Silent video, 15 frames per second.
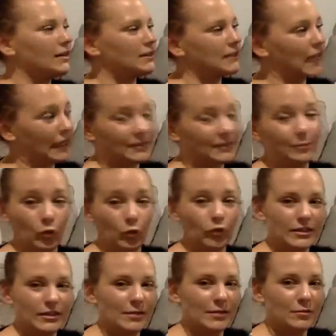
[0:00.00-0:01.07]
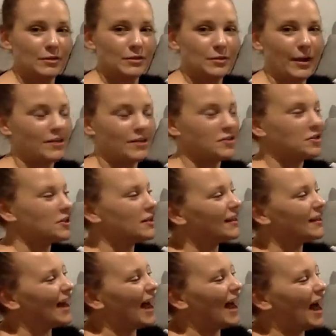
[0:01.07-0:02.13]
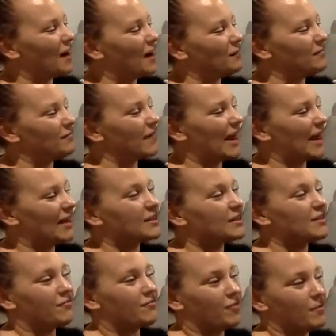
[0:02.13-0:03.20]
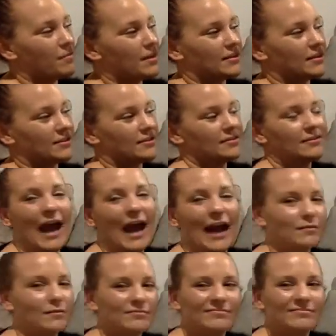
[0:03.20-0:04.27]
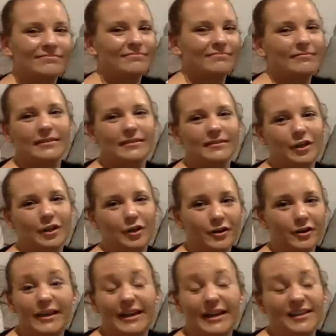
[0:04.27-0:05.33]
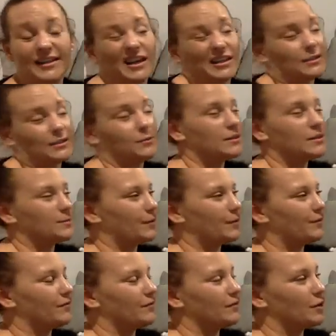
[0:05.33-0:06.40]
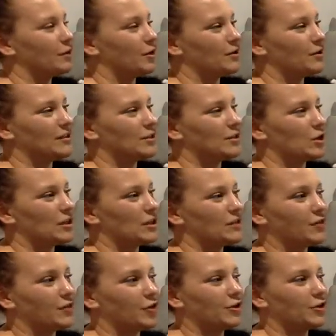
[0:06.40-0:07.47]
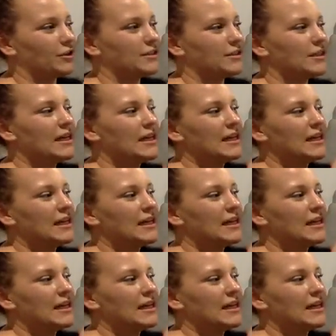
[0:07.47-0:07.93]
That's more than someone's wage. And it's from this. Adam, you know, gets customers, but, you know, it's not his focus.